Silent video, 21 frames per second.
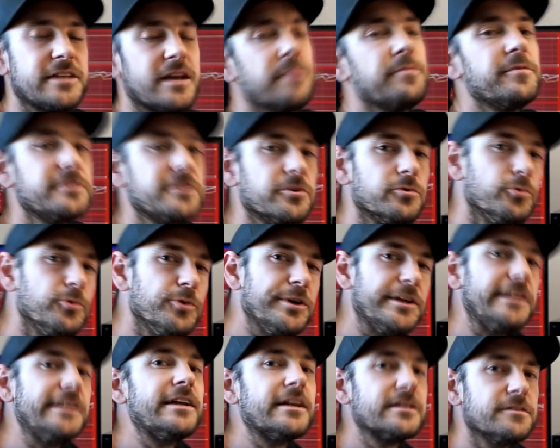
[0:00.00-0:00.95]
temperature
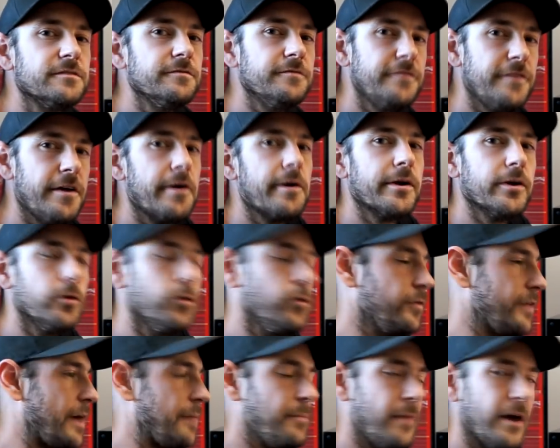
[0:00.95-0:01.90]
really doesn't vary
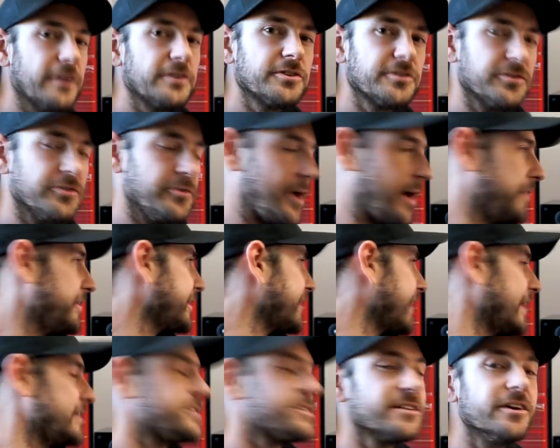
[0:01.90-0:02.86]
all that much throughout the
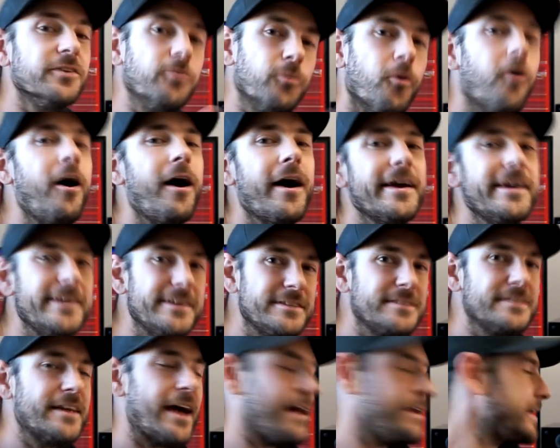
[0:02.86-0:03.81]
case. So why
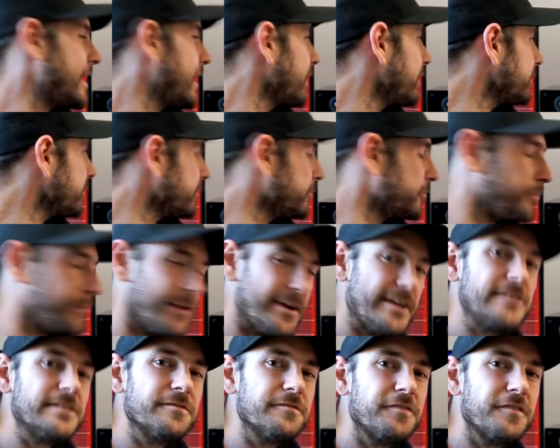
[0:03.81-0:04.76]
is that? Now, the
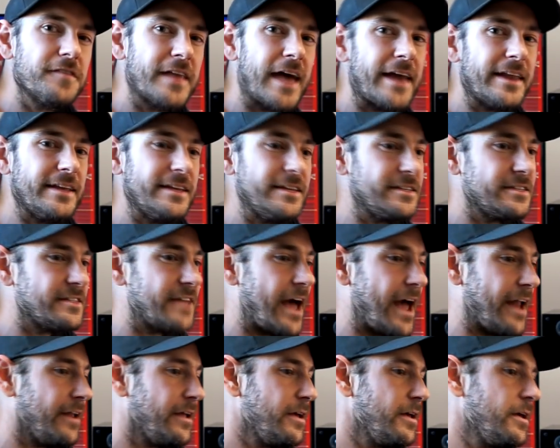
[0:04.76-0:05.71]
reason for that is
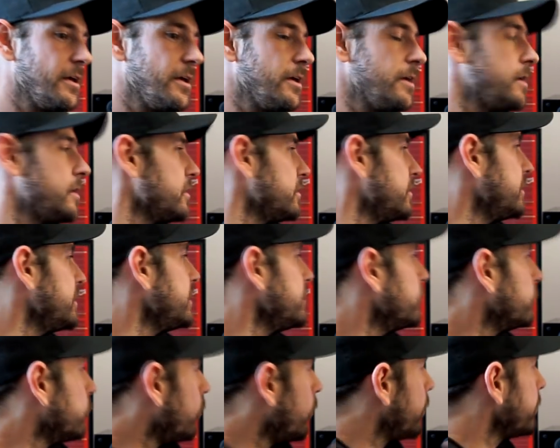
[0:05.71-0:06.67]
that
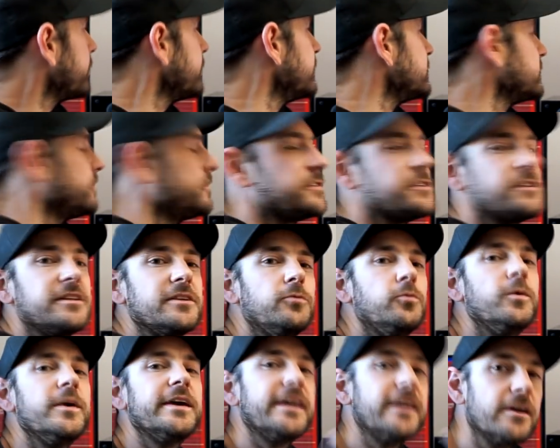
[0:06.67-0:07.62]
the water is obviously
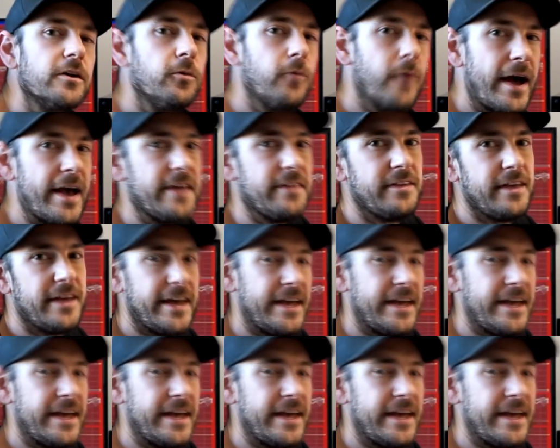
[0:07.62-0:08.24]
wicking away the